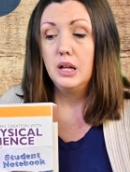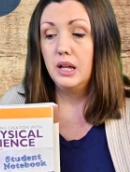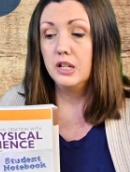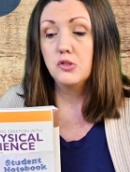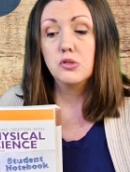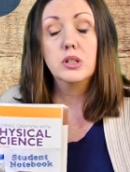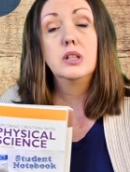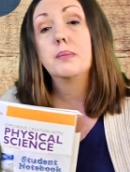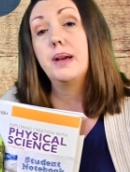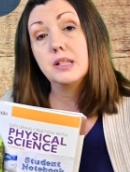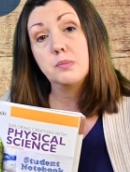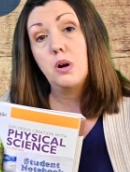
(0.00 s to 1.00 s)
it's really the
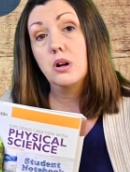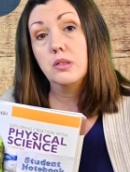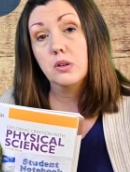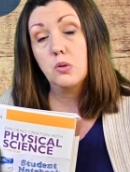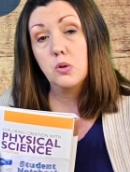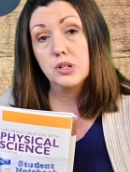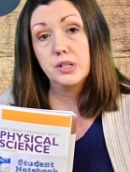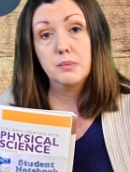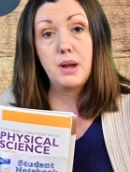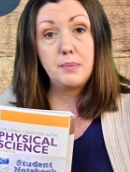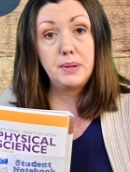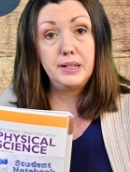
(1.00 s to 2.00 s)
best part of the course in
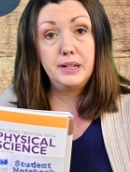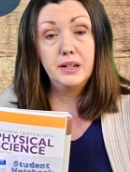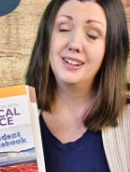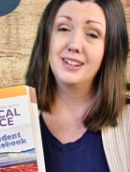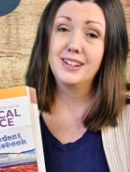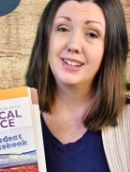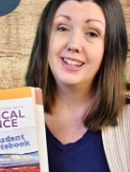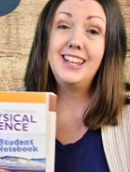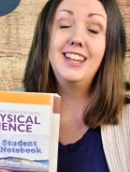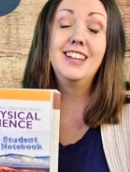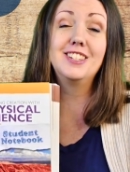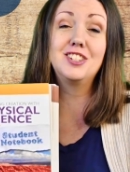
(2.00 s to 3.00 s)
my opinion.
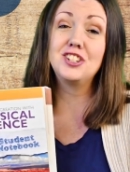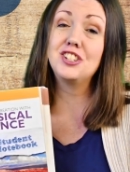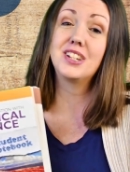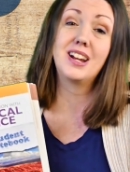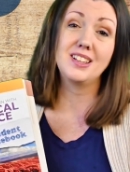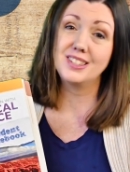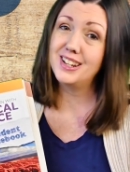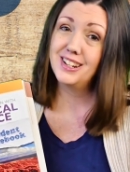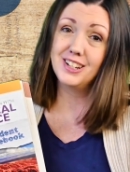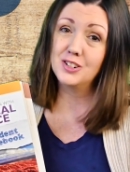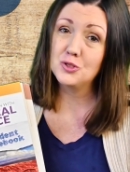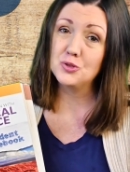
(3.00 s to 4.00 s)
It's just an
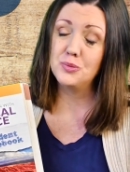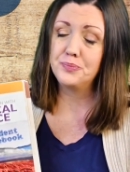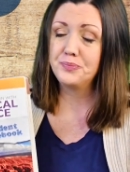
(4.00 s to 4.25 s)
outstanding tool.